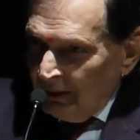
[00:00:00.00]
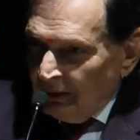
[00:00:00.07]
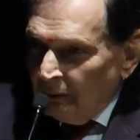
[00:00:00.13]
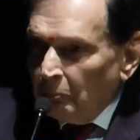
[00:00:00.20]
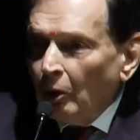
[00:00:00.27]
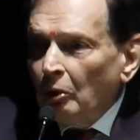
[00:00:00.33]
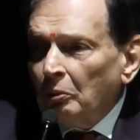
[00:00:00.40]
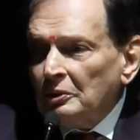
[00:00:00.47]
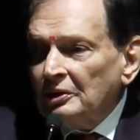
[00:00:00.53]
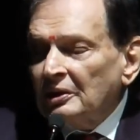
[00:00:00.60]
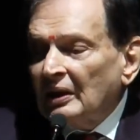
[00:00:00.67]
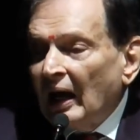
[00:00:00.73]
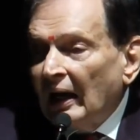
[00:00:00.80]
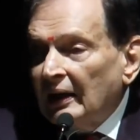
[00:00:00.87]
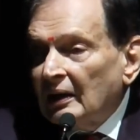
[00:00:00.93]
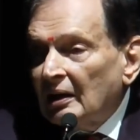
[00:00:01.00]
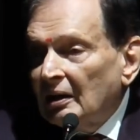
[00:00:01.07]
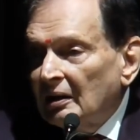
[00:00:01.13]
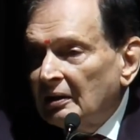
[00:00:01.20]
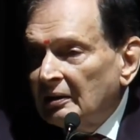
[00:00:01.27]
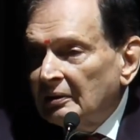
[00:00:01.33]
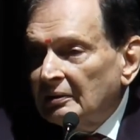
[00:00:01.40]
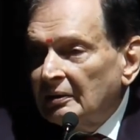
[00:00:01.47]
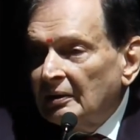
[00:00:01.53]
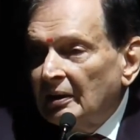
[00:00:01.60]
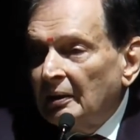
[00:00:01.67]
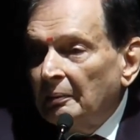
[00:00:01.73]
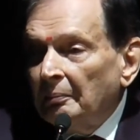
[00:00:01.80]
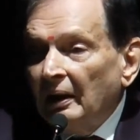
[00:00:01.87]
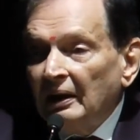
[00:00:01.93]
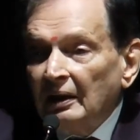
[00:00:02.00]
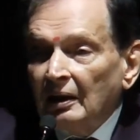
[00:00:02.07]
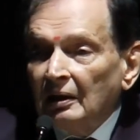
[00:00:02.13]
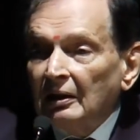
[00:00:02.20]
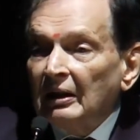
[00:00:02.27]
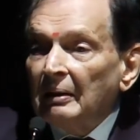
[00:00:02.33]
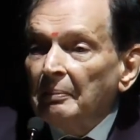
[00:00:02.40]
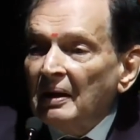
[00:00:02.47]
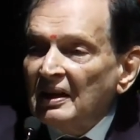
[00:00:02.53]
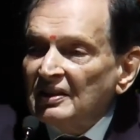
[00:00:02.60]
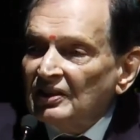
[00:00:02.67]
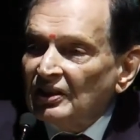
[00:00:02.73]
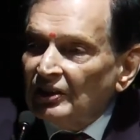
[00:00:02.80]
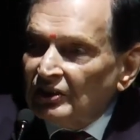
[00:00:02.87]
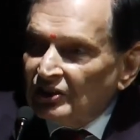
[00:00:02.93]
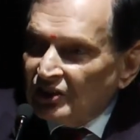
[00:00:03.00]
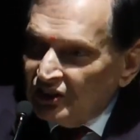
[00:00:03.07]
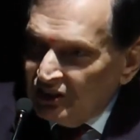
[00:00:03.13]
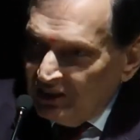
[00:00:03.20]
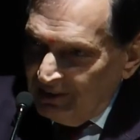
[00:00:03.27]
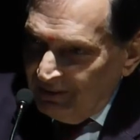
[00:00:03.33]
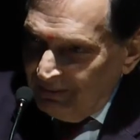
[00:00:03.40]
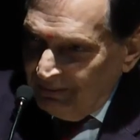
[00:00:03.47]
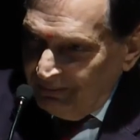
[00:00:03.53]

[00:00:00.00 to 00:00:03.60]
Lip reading: The book was titled Medical Nemesis.